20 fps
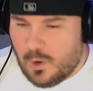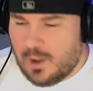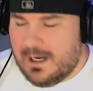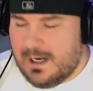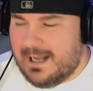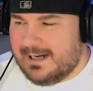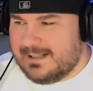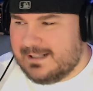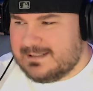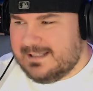
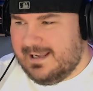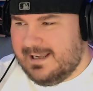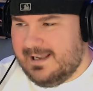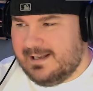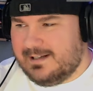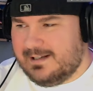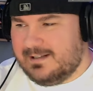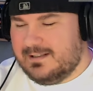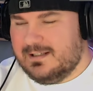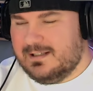out of
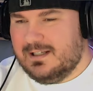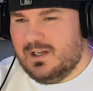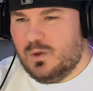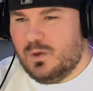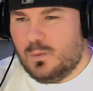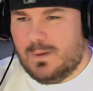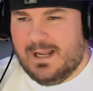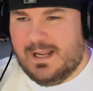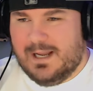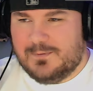ten.
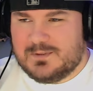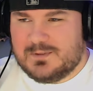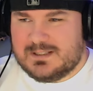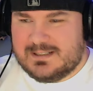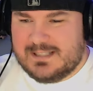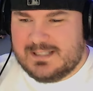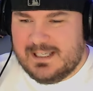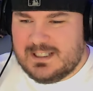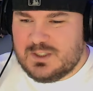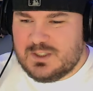We have
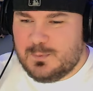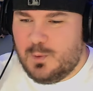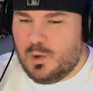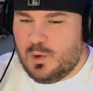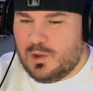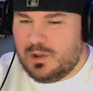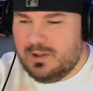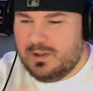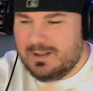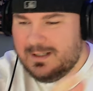six
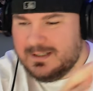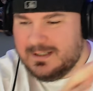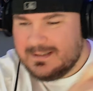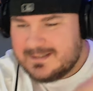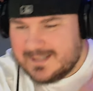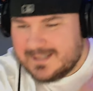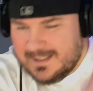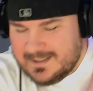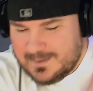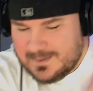more.
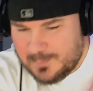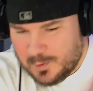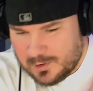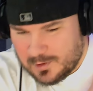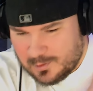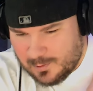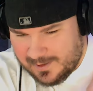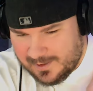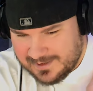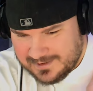Six more
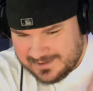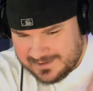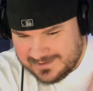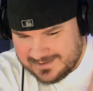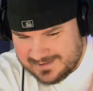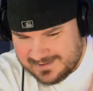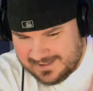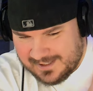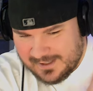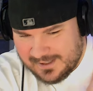
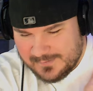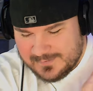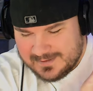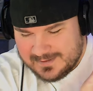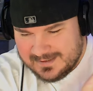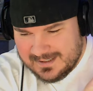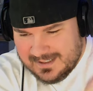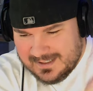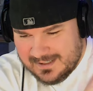questions left.